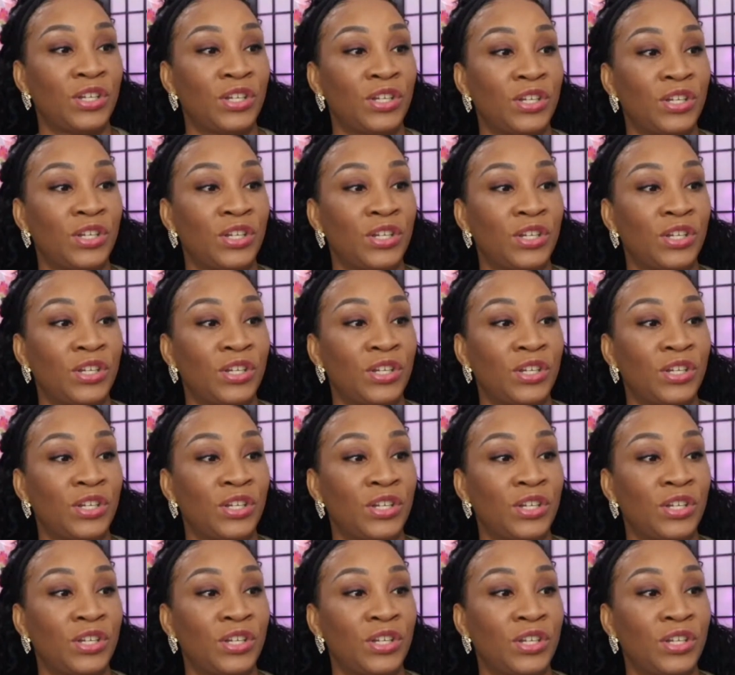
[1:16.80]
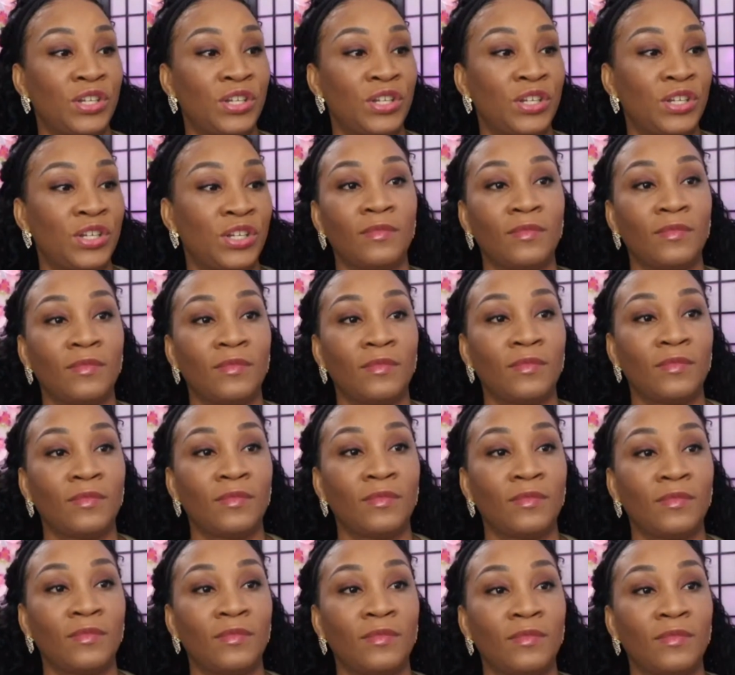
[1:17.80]

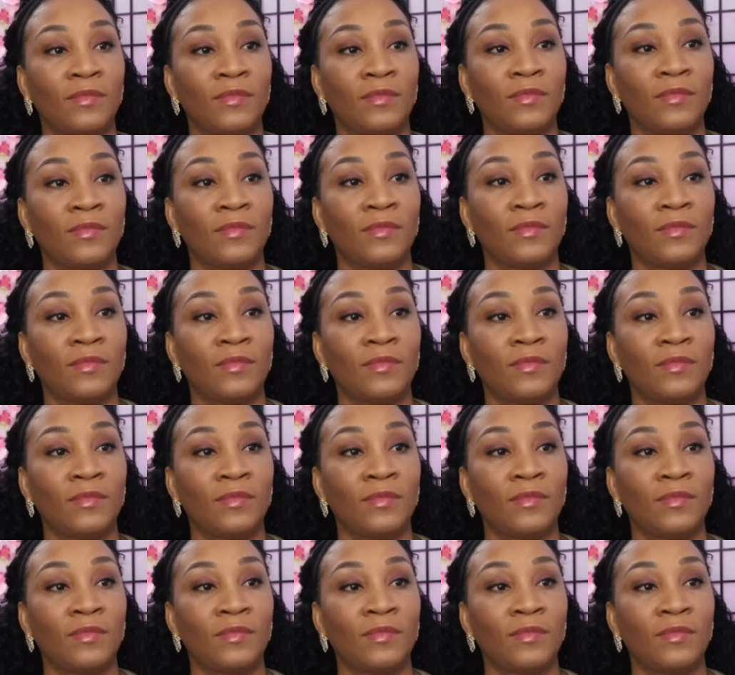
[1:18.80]
(no one is talking)